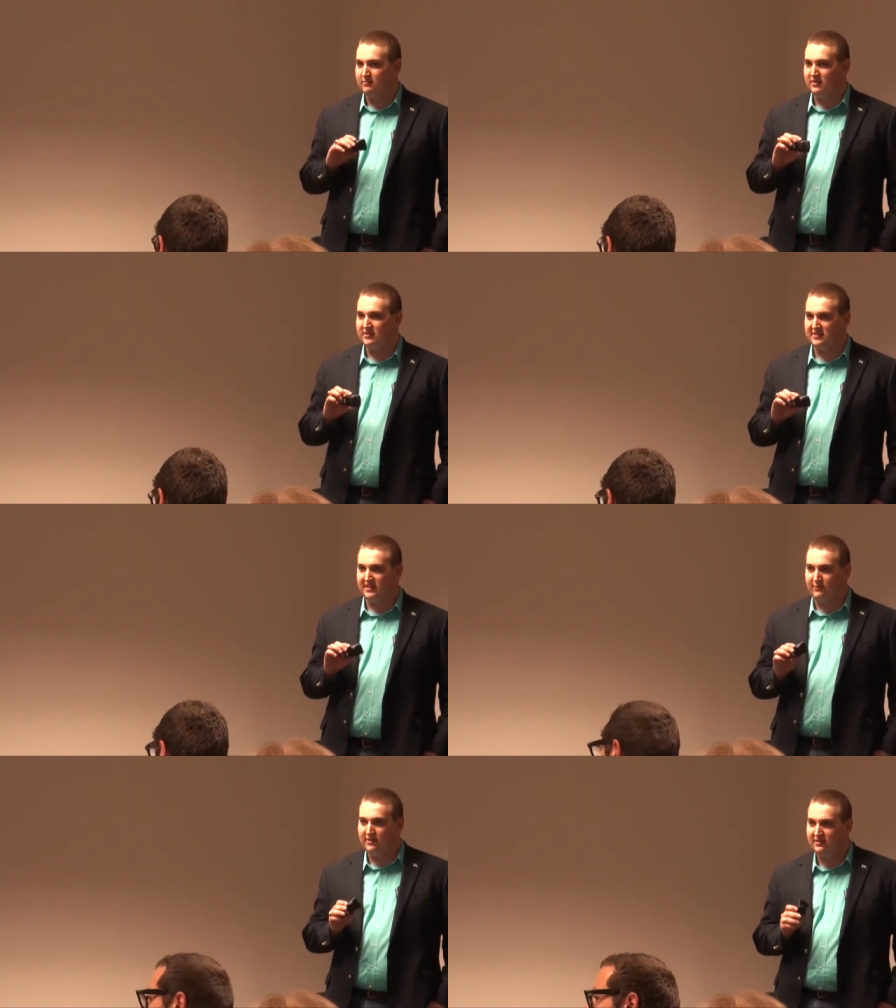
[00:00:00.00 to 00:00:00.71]
But
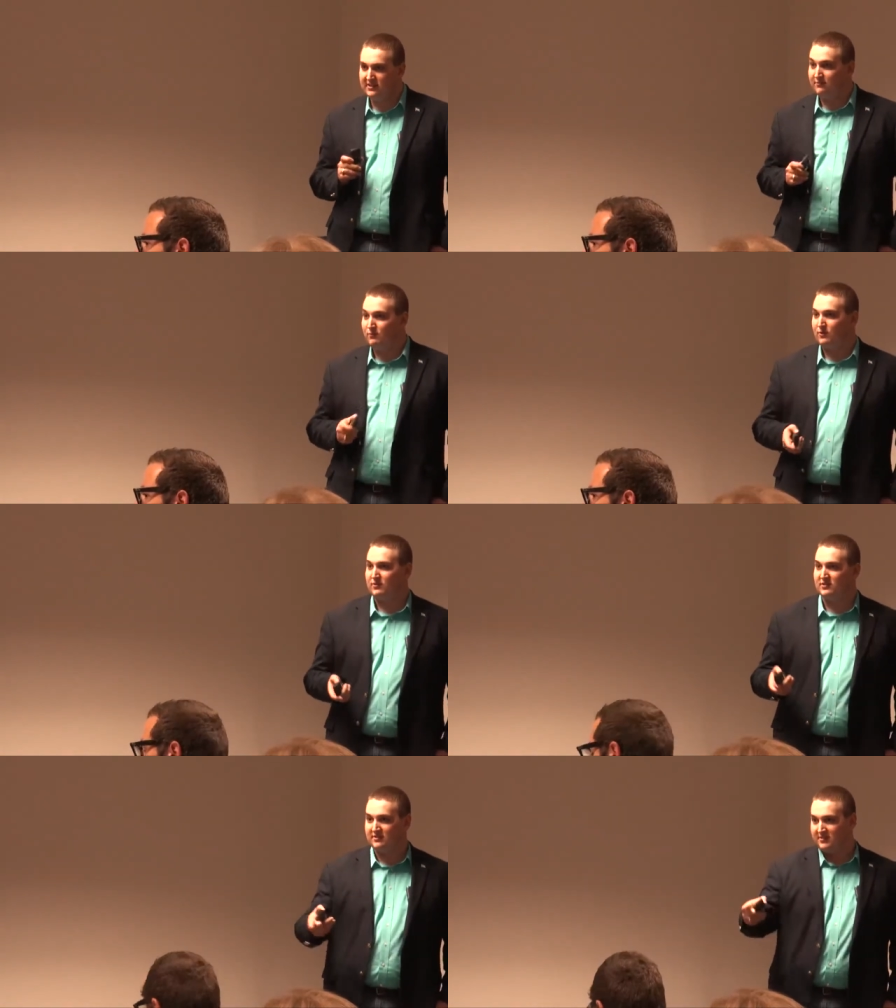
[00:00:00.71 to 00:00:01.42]
does anyone else have more
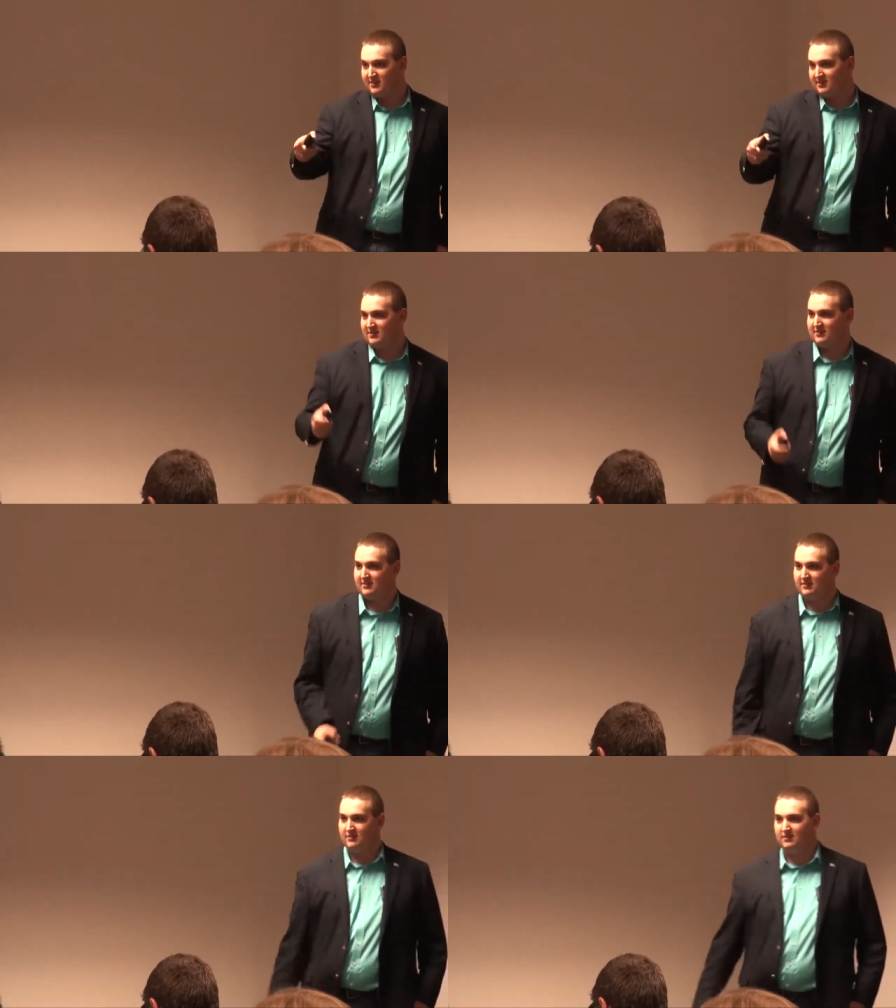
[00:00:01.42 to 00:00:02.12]
questions? Yes.
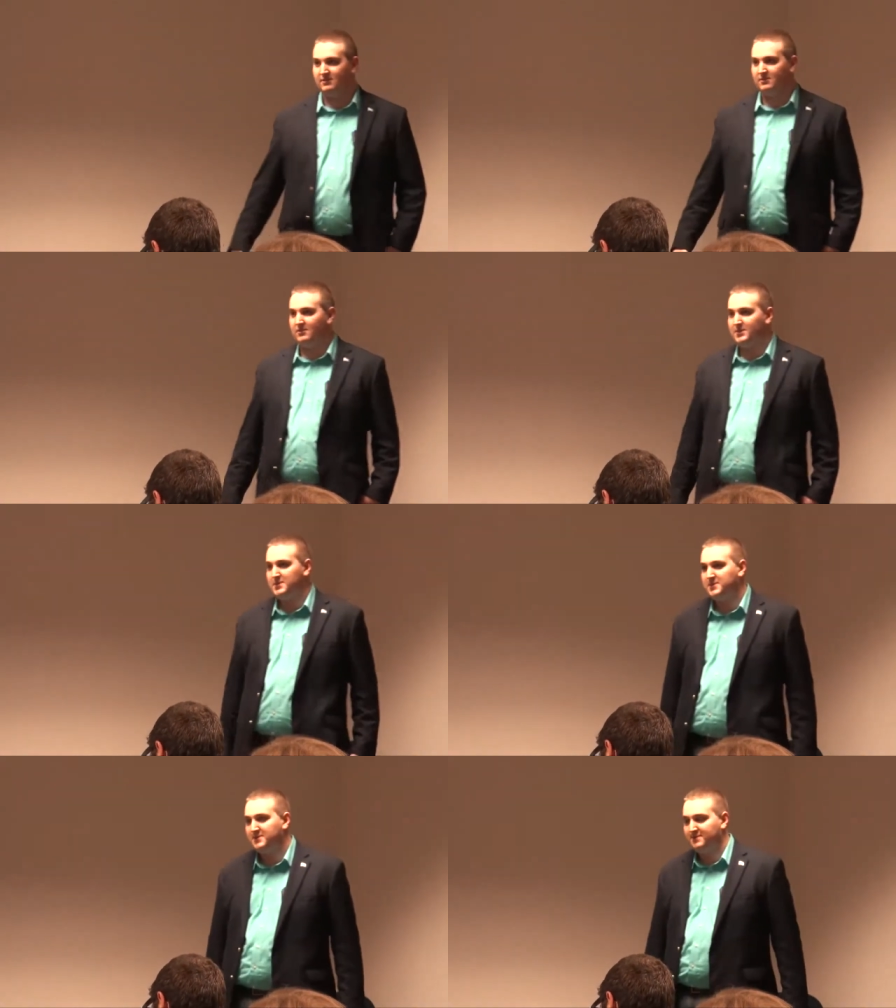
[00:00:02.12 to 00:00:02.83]
You said they're
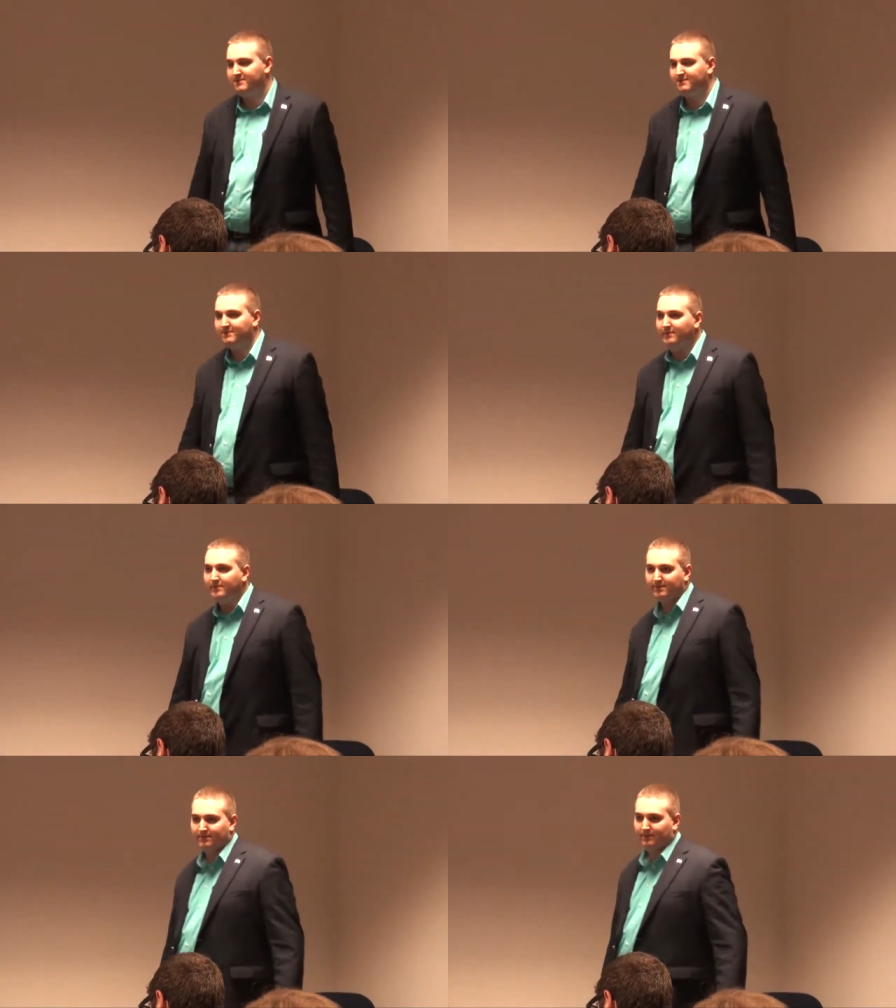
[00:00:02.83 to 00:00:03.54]
unpaid,
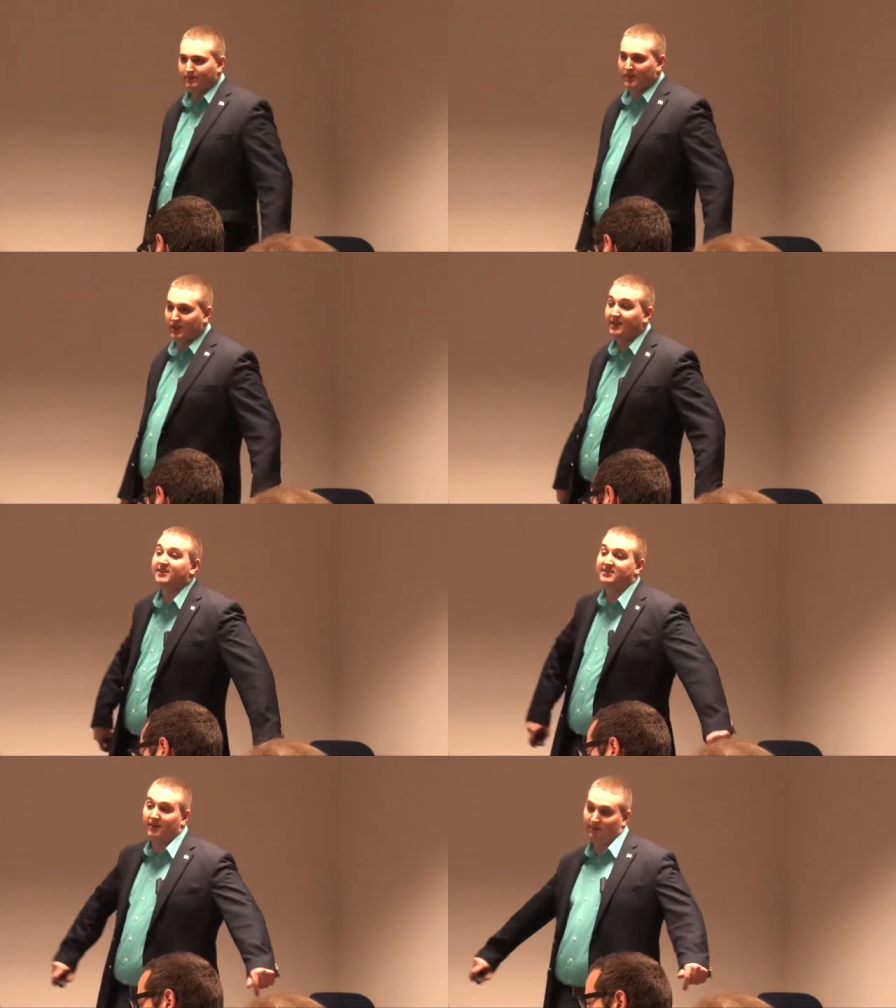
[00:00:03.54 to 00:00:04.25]
right? Yes,